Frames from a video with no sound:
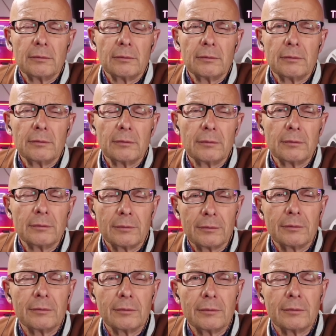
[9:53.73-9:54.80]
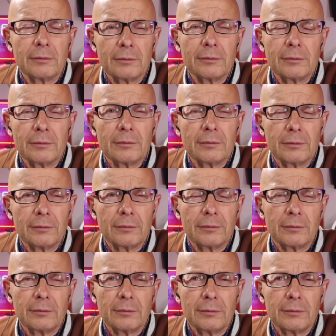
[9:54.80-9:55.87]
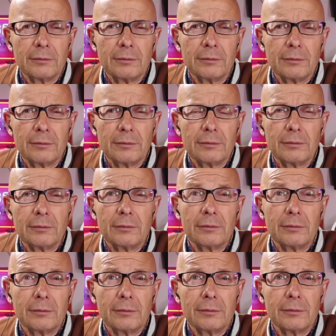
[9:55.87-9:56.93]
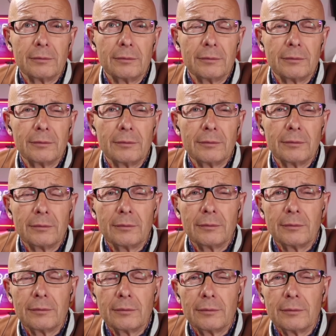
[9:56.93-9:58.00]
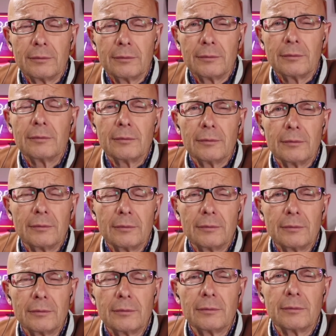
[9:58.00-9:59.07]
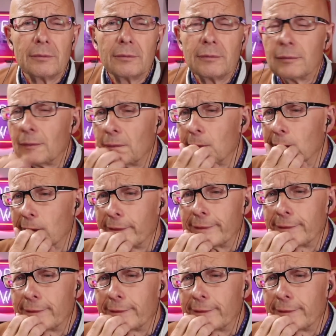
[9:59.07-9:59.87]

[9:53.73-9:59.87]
(not speaking)